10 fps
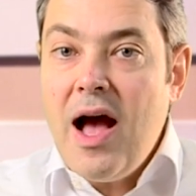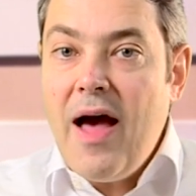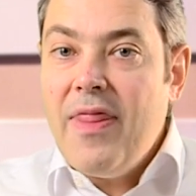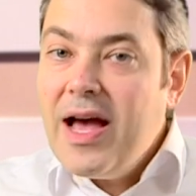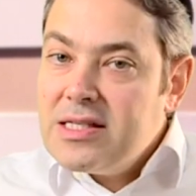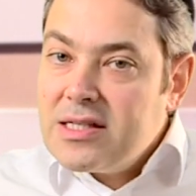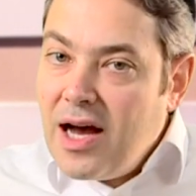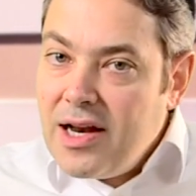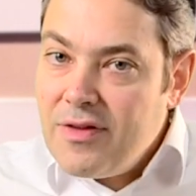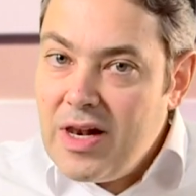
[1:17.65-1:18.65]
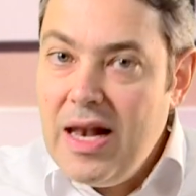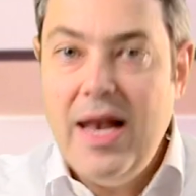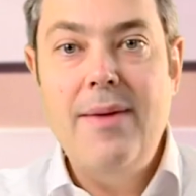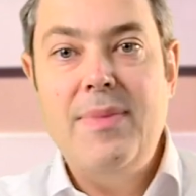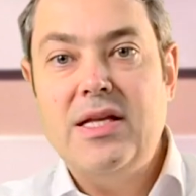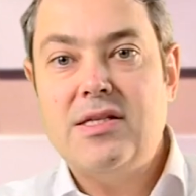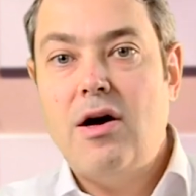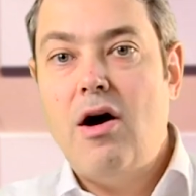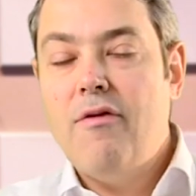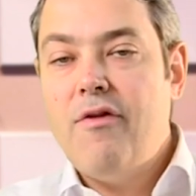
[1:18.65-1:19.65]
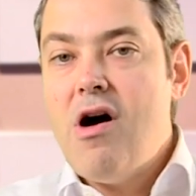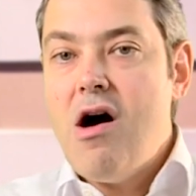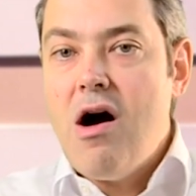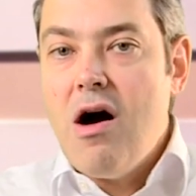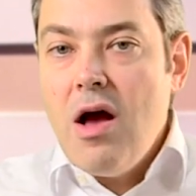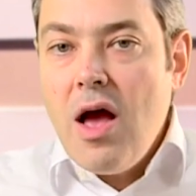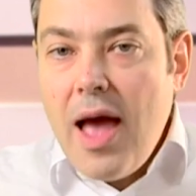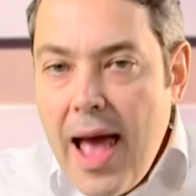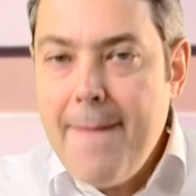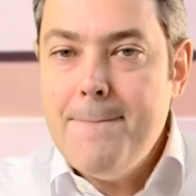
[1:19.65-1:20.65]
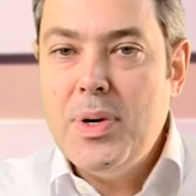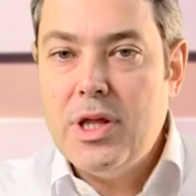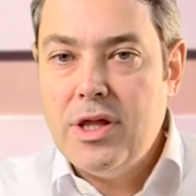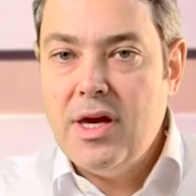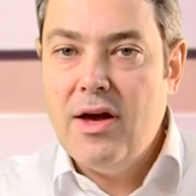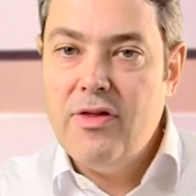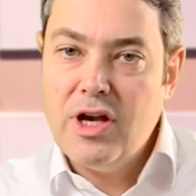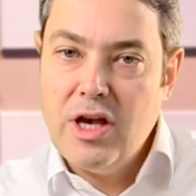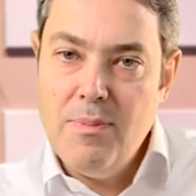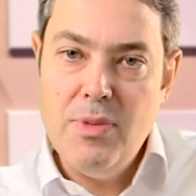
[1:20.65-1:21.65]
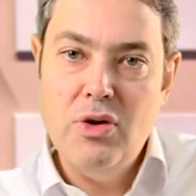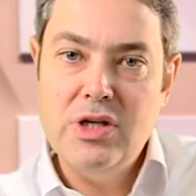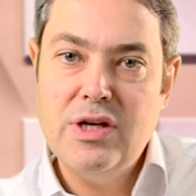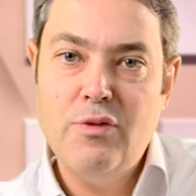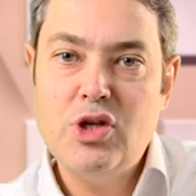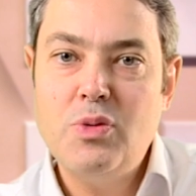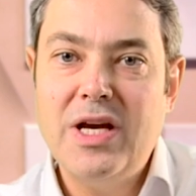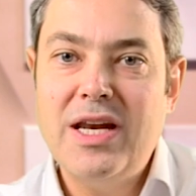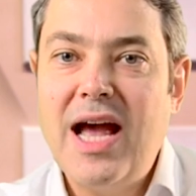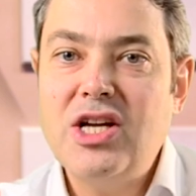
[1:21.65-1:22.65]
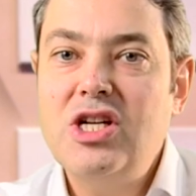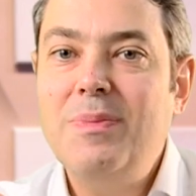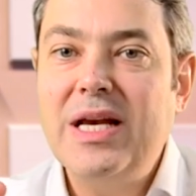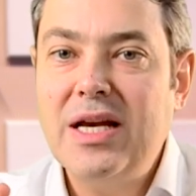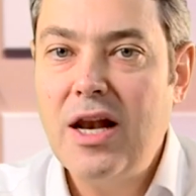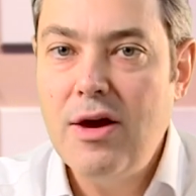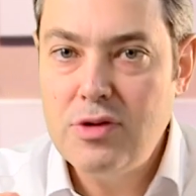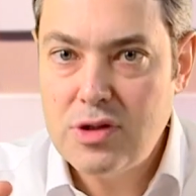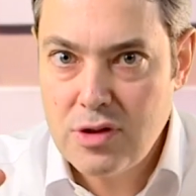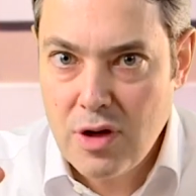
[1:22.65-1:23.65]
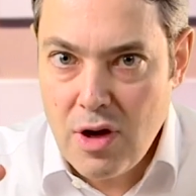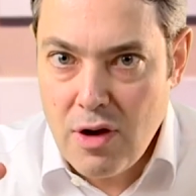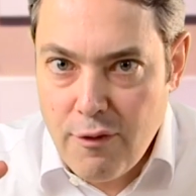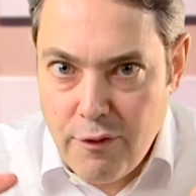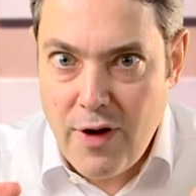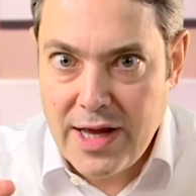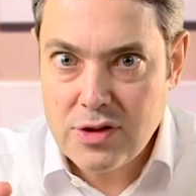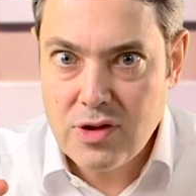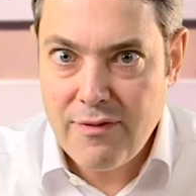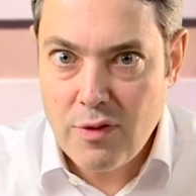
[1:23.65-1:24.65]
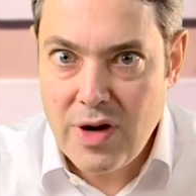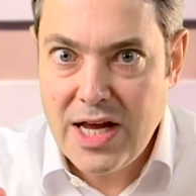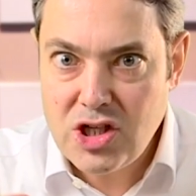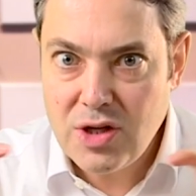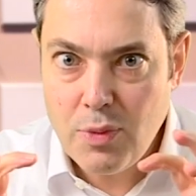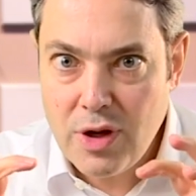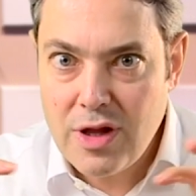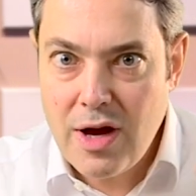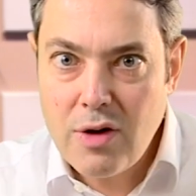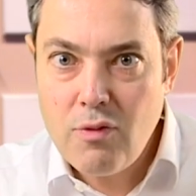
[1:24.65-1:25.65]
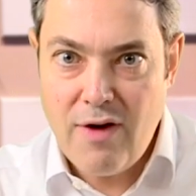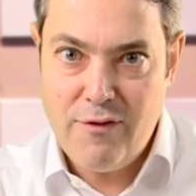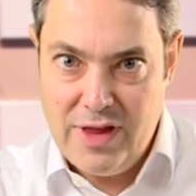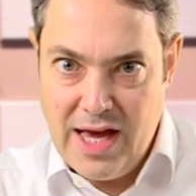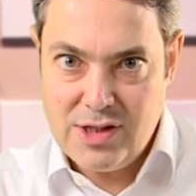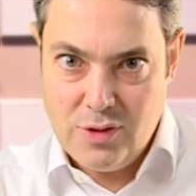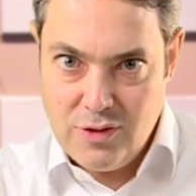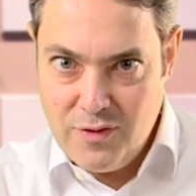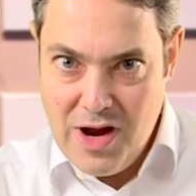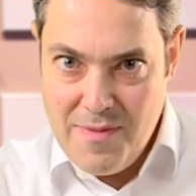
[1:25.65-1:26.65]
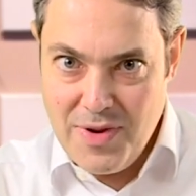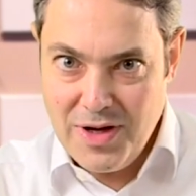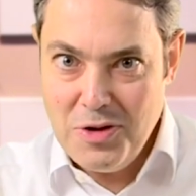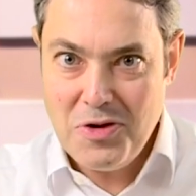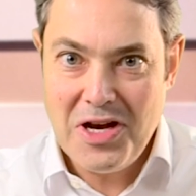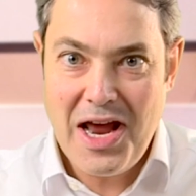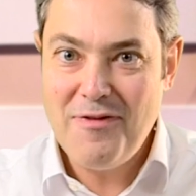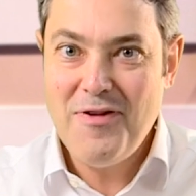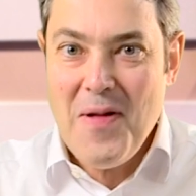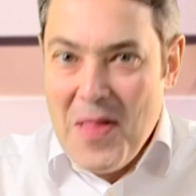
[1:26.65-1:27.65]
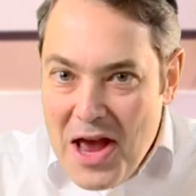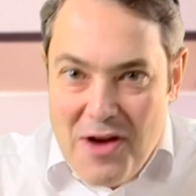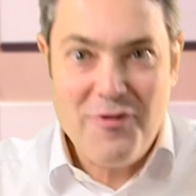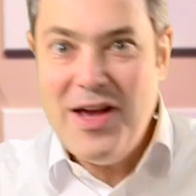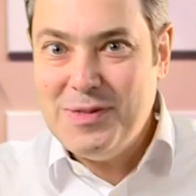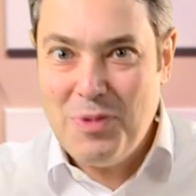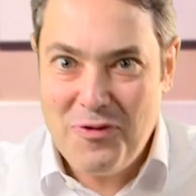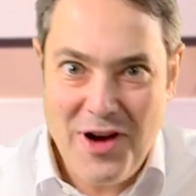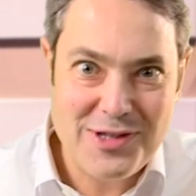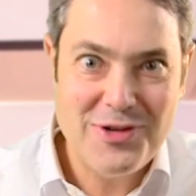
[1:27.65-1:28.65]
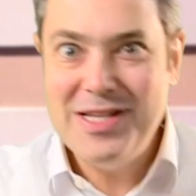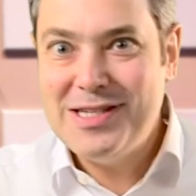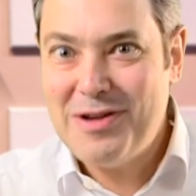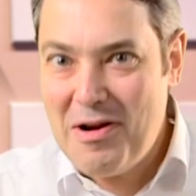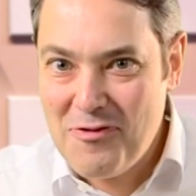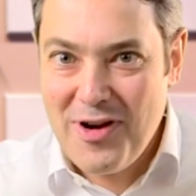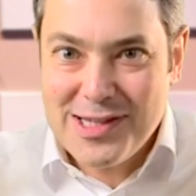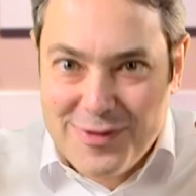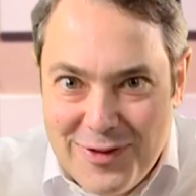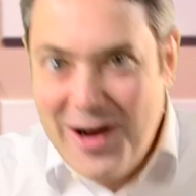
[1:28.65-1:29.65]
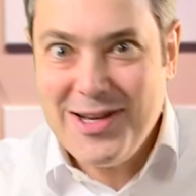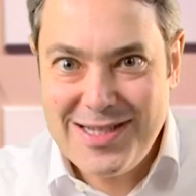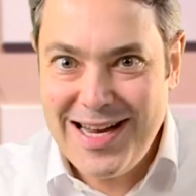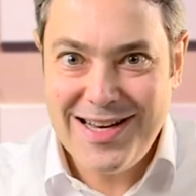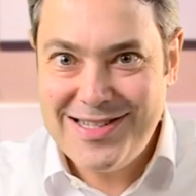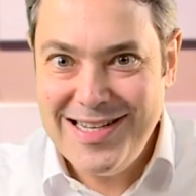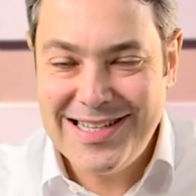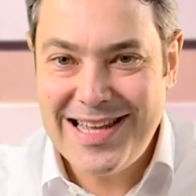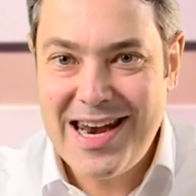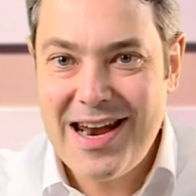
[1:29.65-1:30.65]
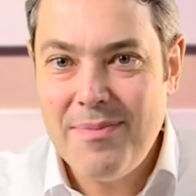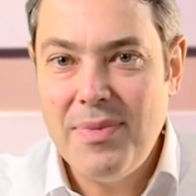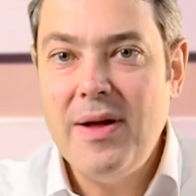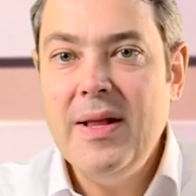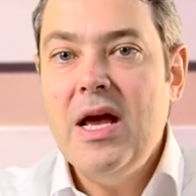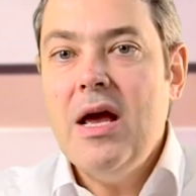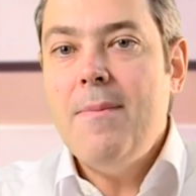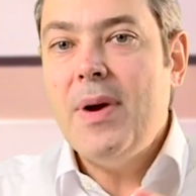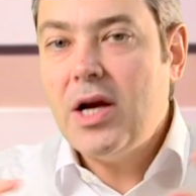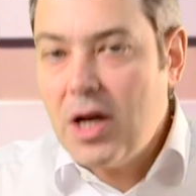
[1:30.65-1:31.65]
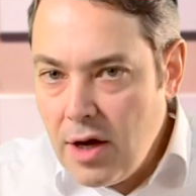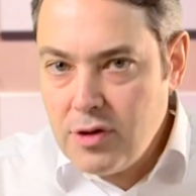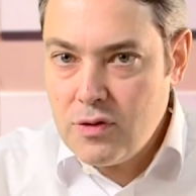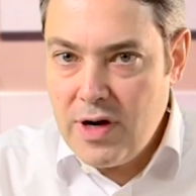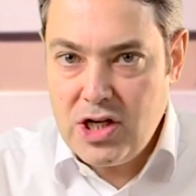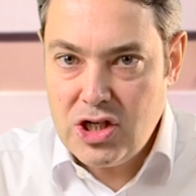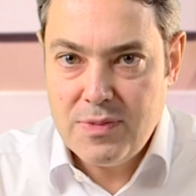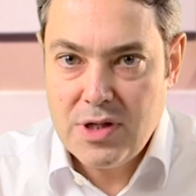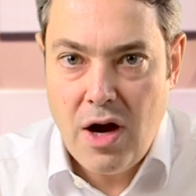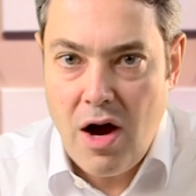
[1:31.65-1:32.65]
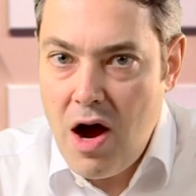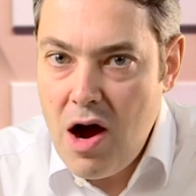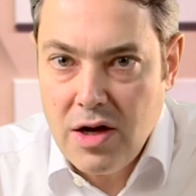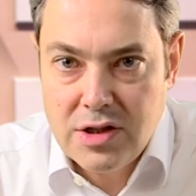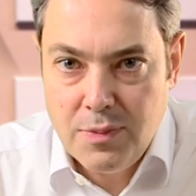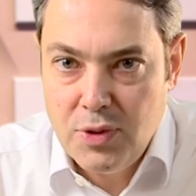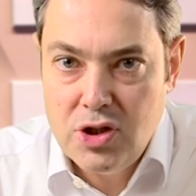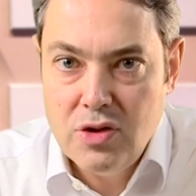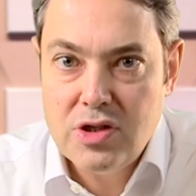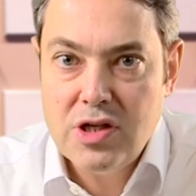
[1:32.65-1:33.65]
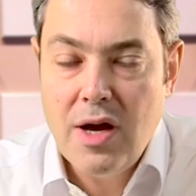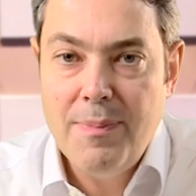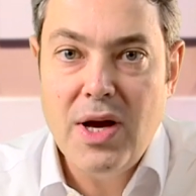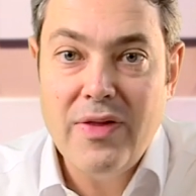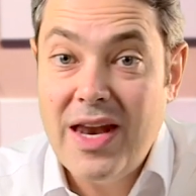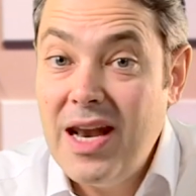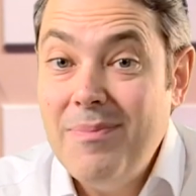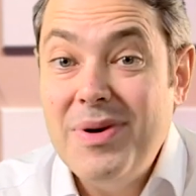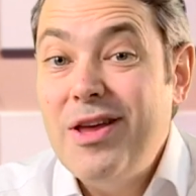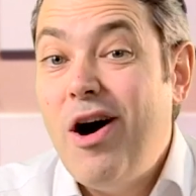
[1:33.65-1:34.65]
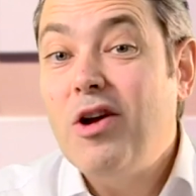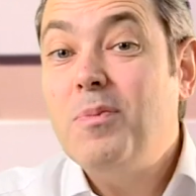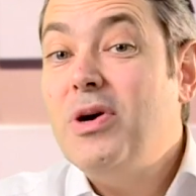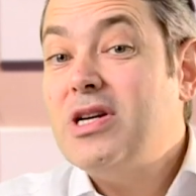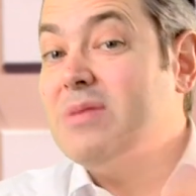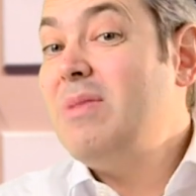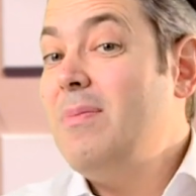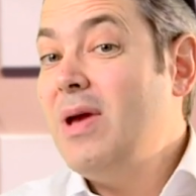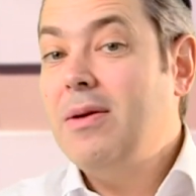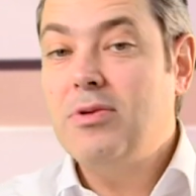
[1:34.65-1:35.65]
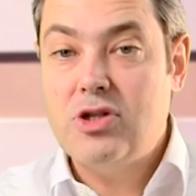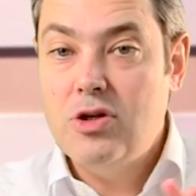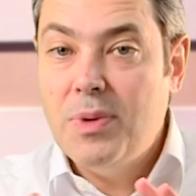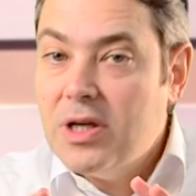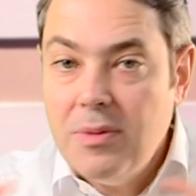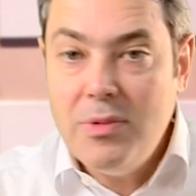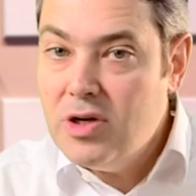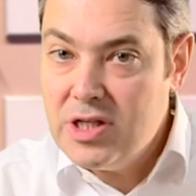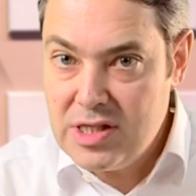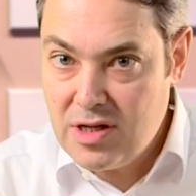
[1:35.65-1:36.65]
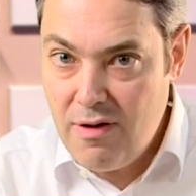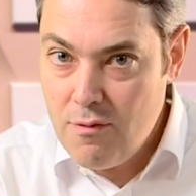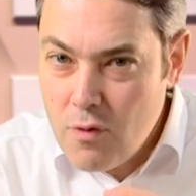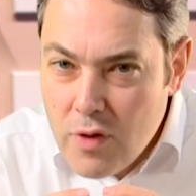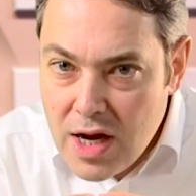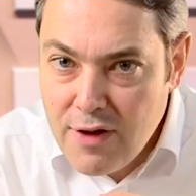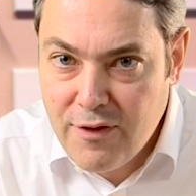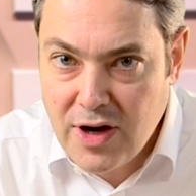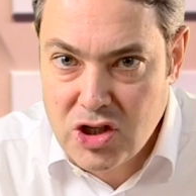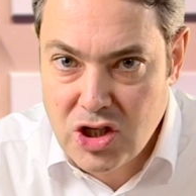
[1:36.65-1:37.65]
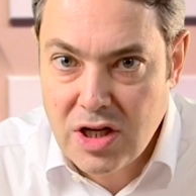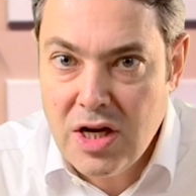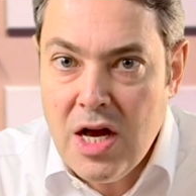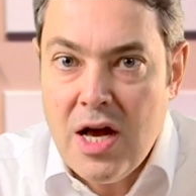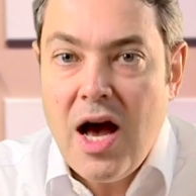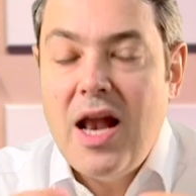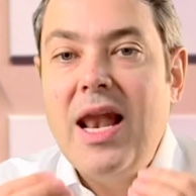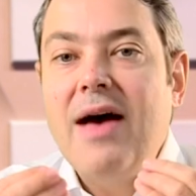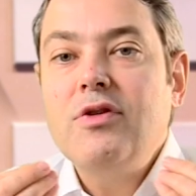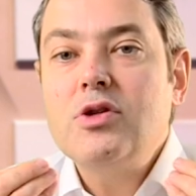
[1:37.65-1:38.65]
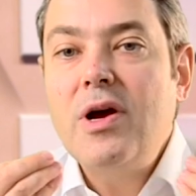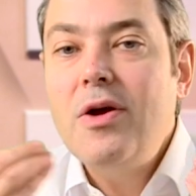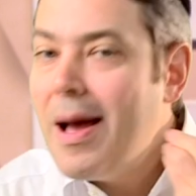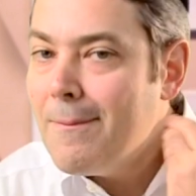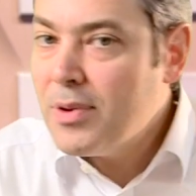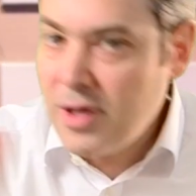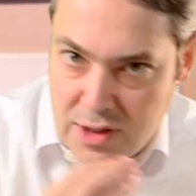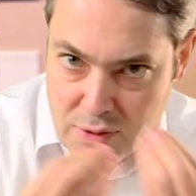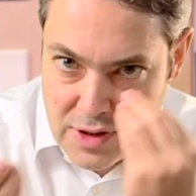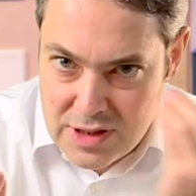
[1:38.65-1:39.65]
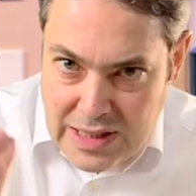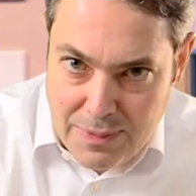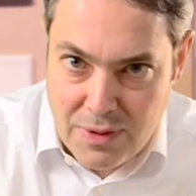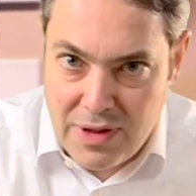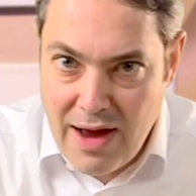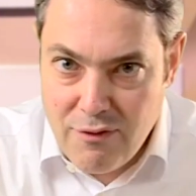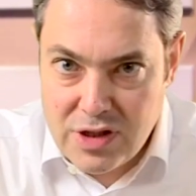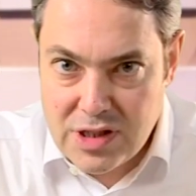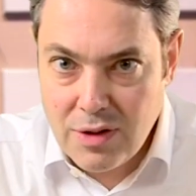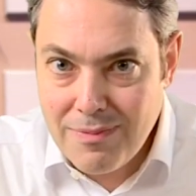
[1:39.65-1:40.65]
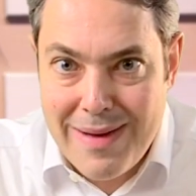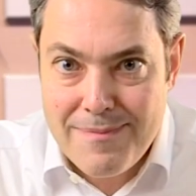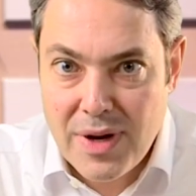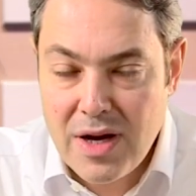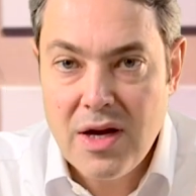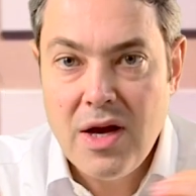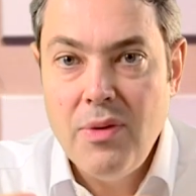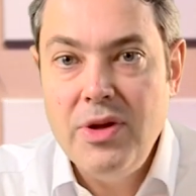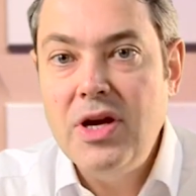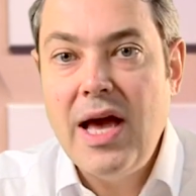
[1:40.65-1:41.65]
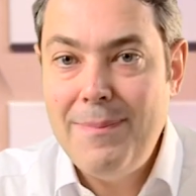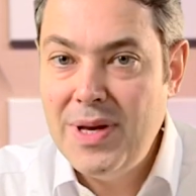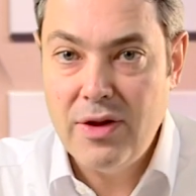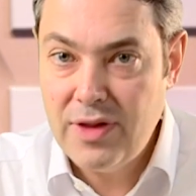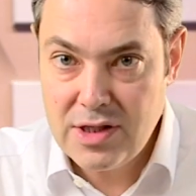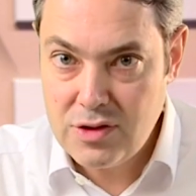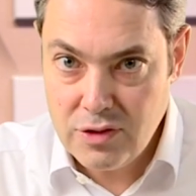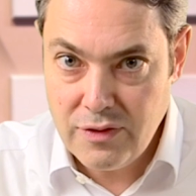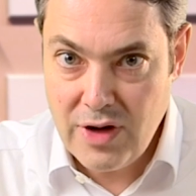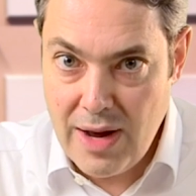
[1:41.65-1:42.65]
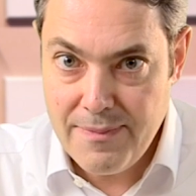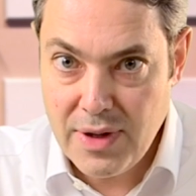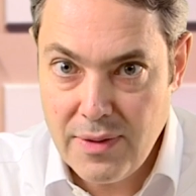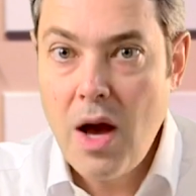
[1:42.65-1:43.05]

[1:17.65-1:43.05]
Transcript: And that's kind of the limit of our empathy and the community of which we can actually be close friends or have a relationship with, roughly that sort of number. You can have Facebook friends or Instagram friends vastly exceeding that number, but close relationships are hard to produce beyond that number, and the odd person may be able to, but communities can't really function at levels where you empathize deeply with every single member when you get beyond that sort of number.